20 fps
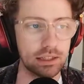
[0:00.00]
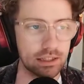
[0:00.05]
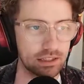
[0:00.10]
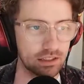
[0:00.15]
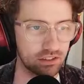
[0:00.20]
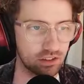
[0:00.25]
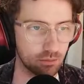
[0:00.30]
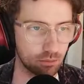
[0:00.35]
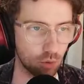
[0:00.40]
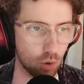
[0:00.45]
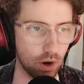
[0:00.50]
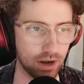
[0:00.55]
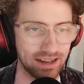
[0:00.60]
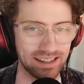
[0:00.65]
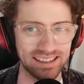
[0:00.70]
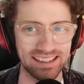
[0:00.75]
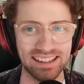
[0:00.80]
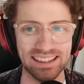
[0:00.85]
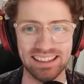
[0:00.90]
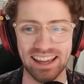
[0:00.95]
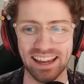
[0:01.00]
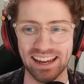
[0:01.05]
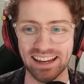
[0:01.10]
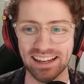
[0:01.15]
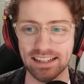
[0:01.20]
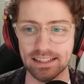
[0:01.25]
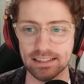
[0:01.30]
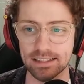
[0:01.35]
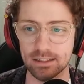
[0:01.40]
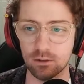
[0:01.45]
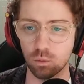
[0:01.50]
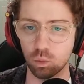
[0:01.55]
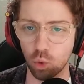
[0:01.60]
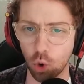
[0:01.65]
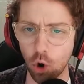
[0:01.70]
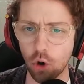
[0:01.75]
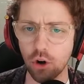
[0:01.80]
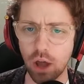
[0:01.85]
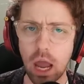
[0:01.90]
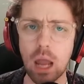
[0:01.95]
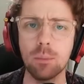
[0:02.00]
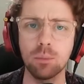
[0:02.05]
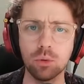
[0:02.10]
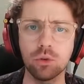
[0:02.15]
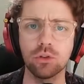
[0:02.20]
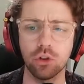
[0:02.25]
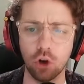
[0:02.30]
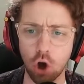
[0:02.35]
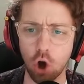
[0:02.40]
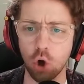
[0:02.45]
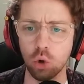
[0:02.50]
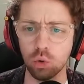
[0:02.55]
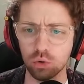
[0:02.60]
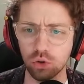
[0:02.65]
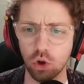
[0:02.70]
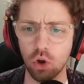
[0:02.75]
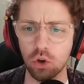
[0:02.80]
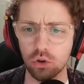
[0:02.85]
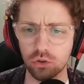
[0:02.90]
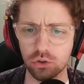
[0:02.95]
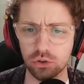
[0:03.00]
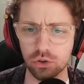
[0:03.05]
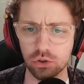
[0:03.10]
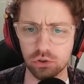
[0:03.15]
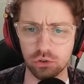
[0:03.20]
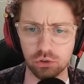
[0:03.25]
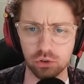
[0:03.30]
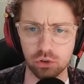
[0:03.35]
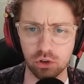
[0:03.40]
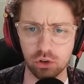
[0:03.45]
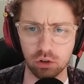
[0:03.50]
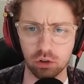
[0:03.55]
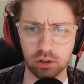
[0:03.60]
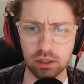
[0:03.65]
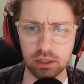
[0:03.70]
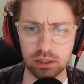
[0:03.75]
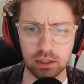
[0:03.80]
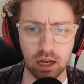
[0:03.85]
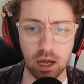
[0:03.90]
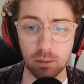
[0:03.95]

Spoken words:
disappointed that they weren't able to hold on to this 2-goal lead.